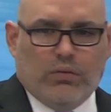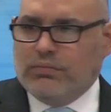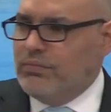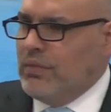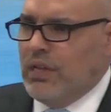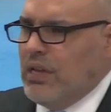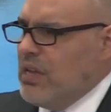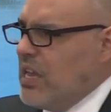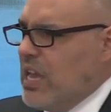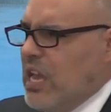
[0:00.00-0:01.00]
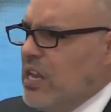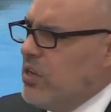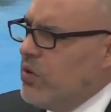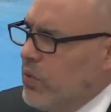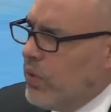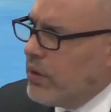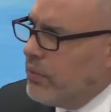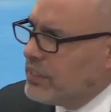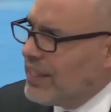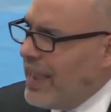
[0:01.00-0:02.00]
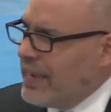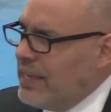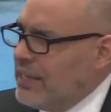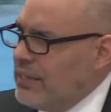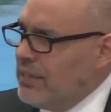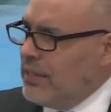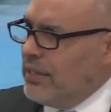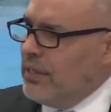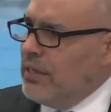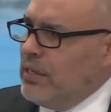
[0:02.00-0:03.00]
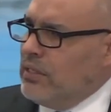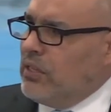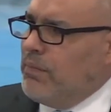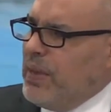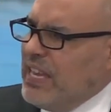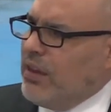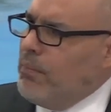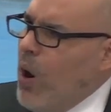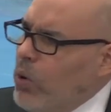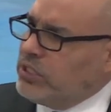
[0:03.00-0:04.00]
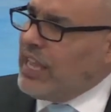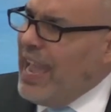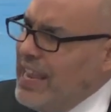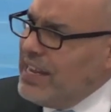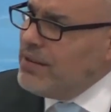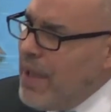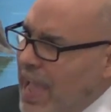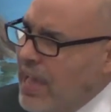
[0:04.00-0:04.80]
whole, he knew what it was like to be the most hated